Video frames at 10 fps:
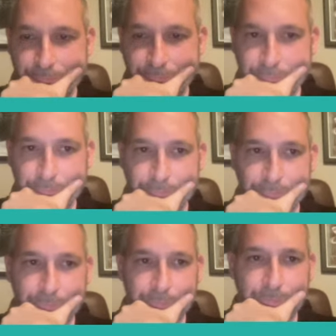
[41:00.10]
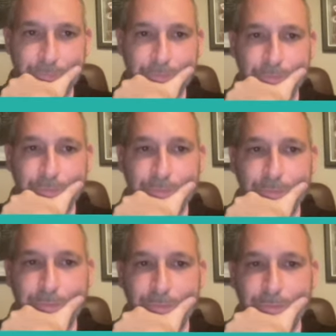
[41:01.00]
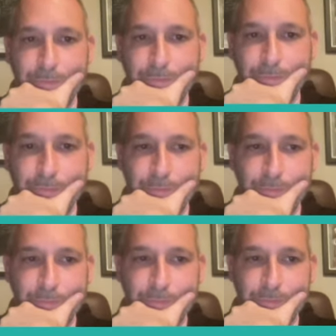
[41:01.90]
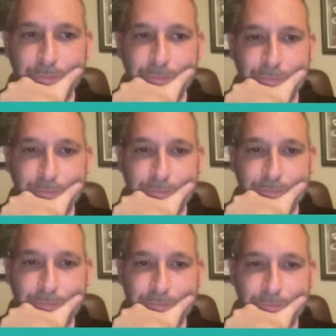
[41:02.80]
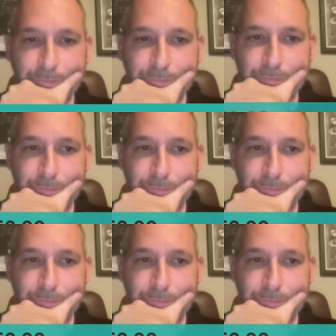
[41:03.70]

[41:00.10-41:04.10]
[no speech]